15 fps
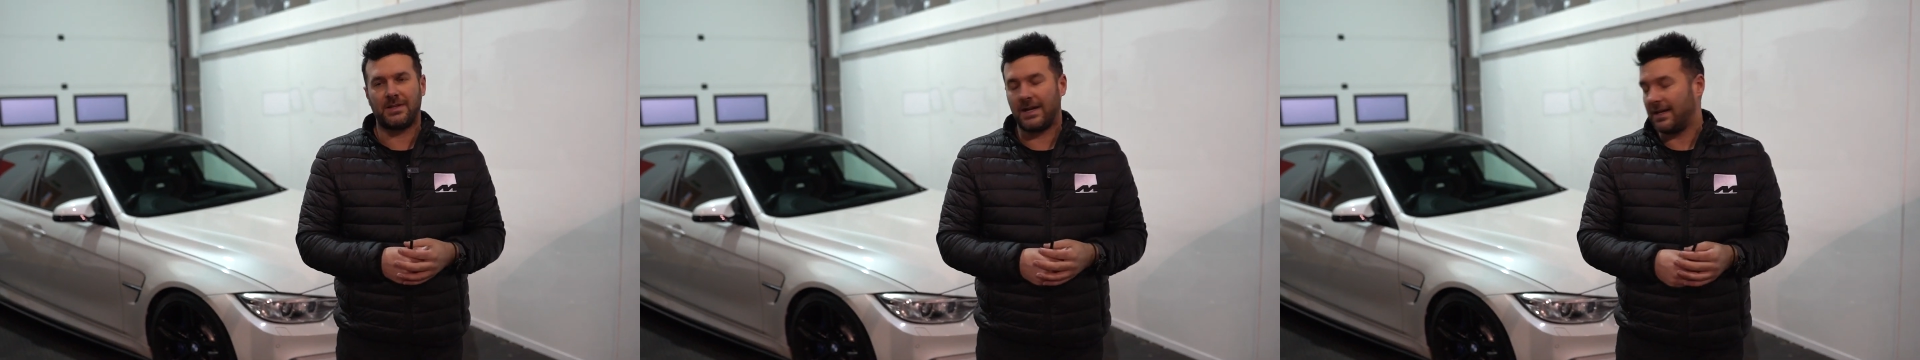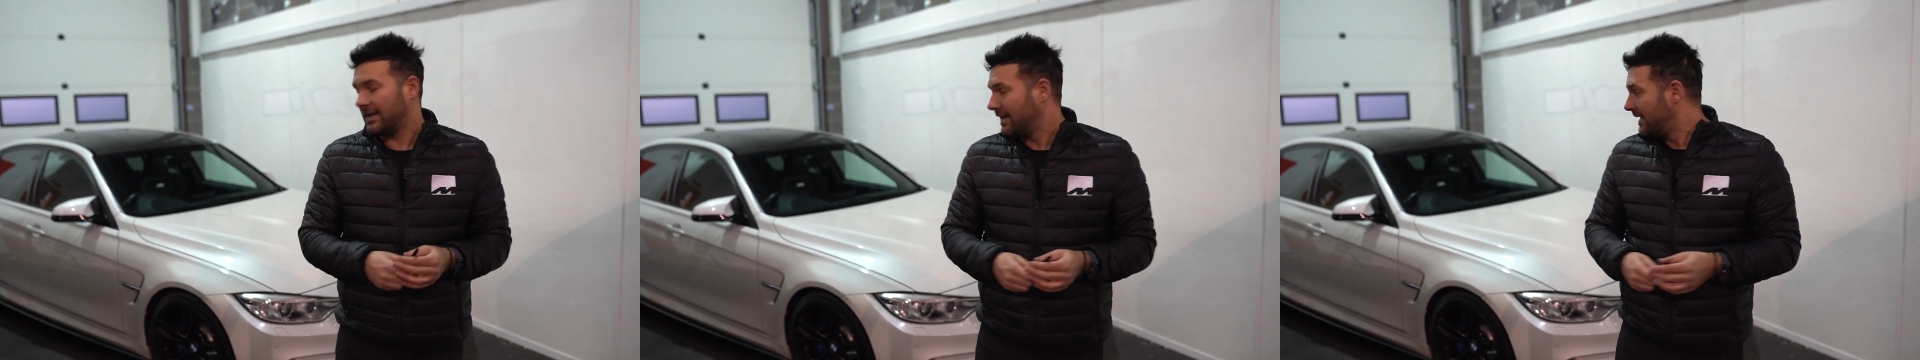
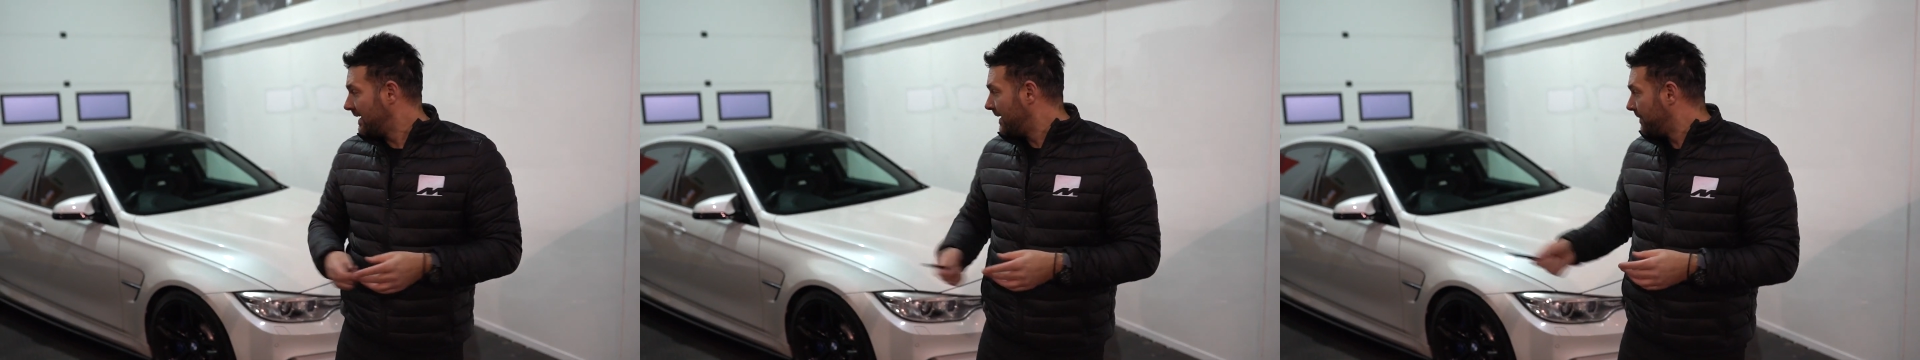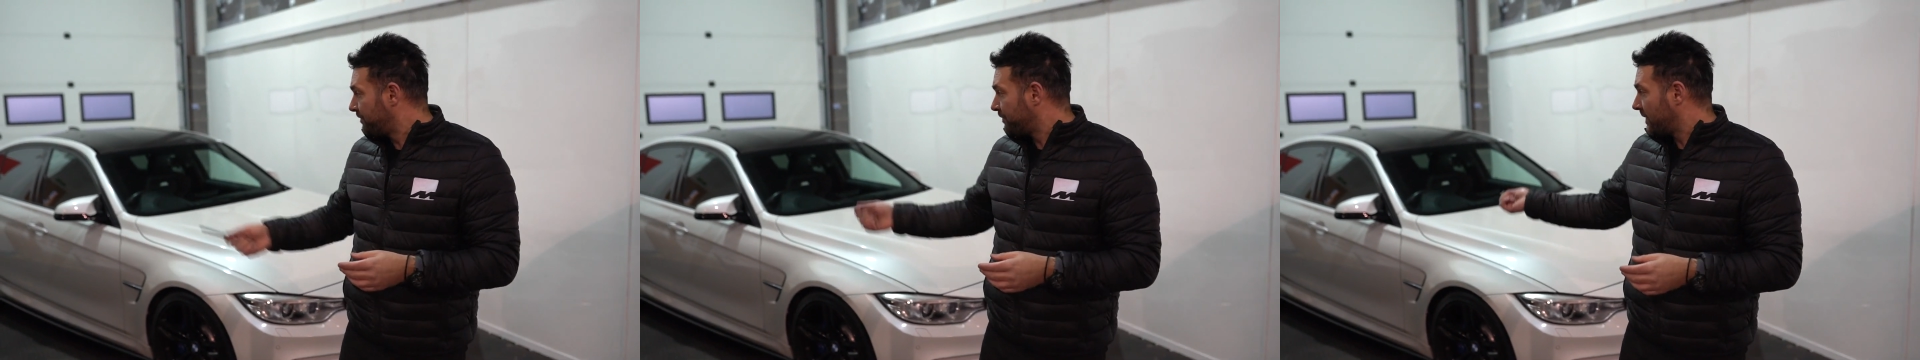date.
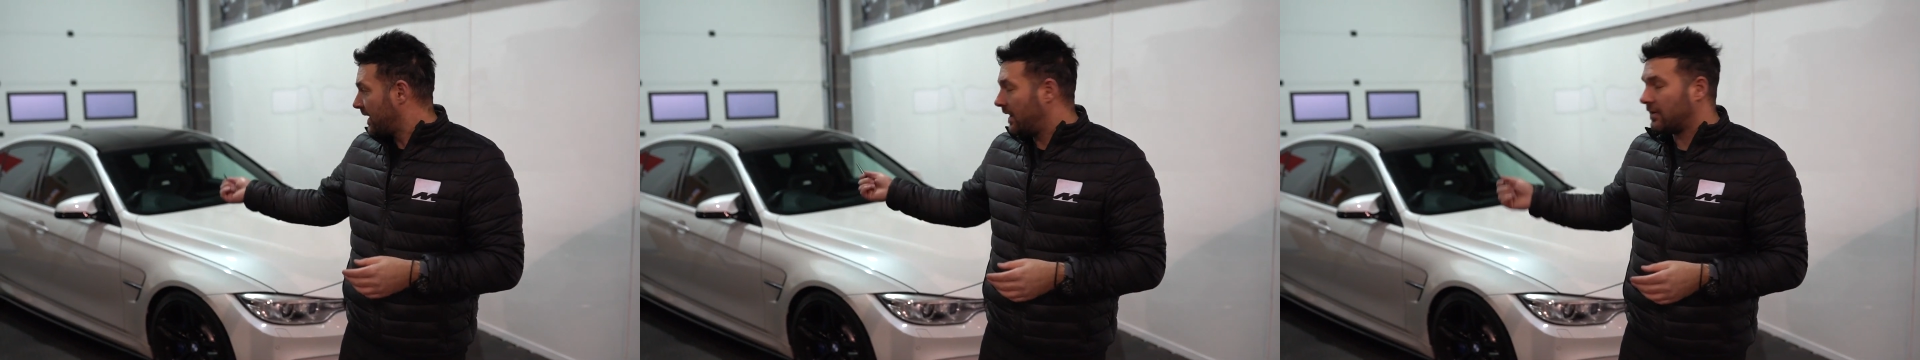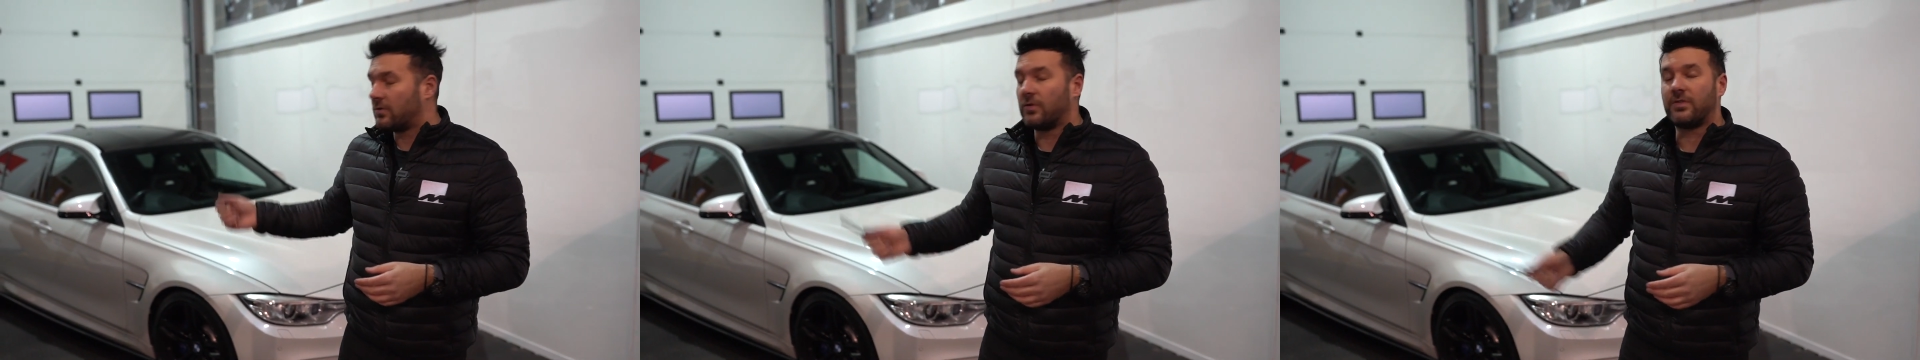
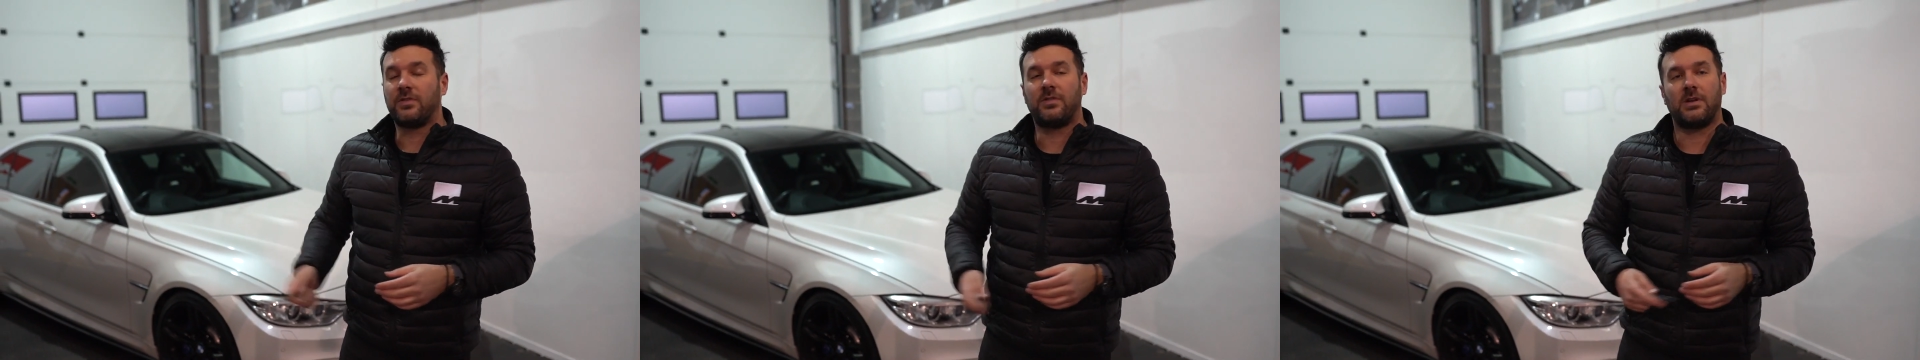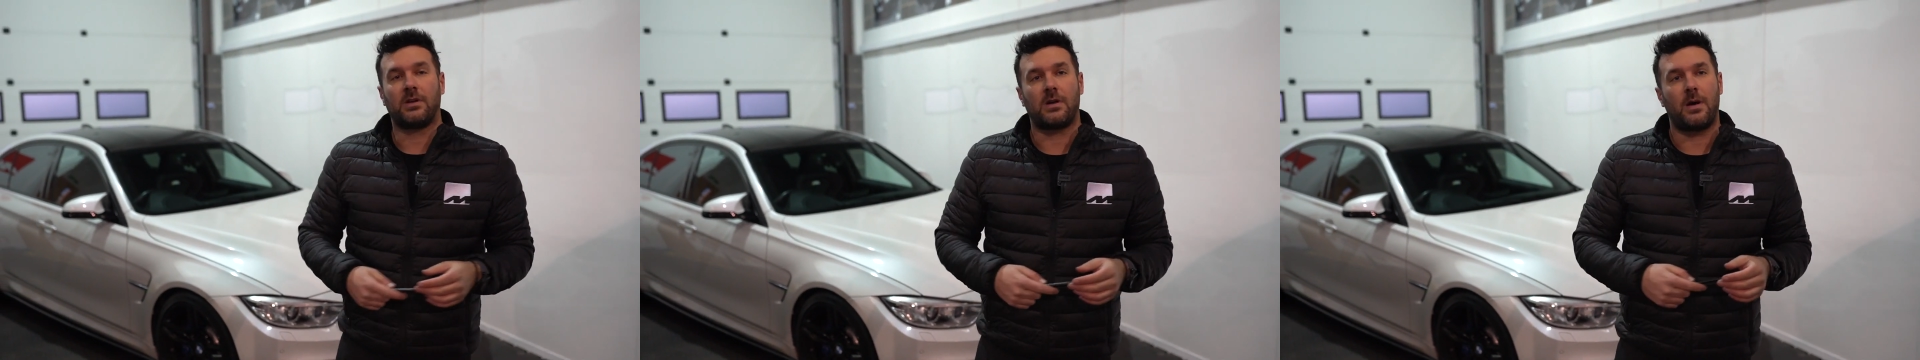And of course,
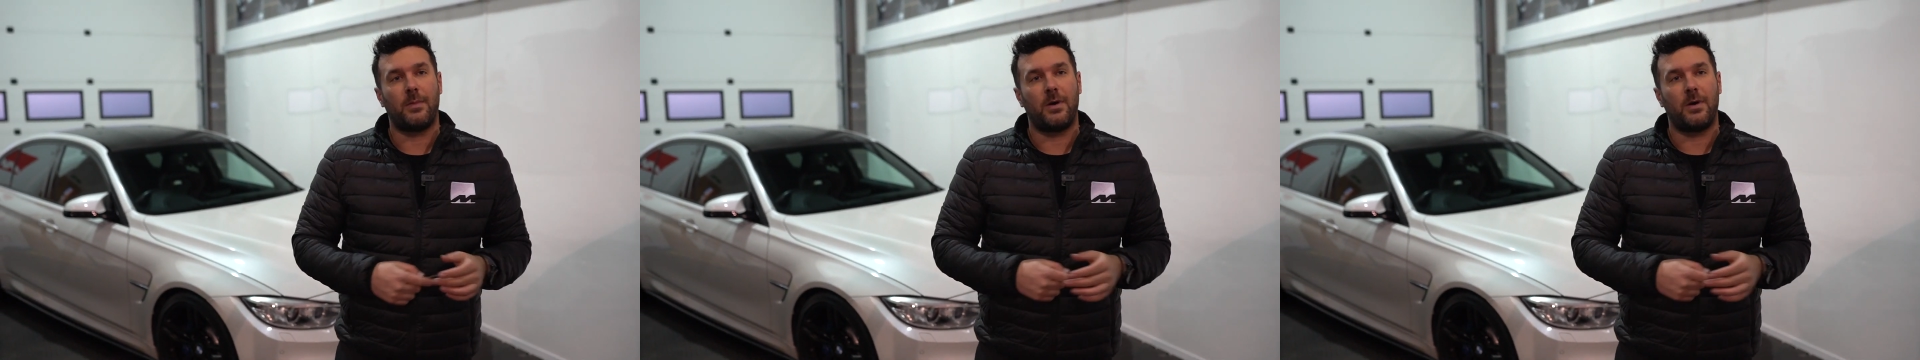it's sitting on our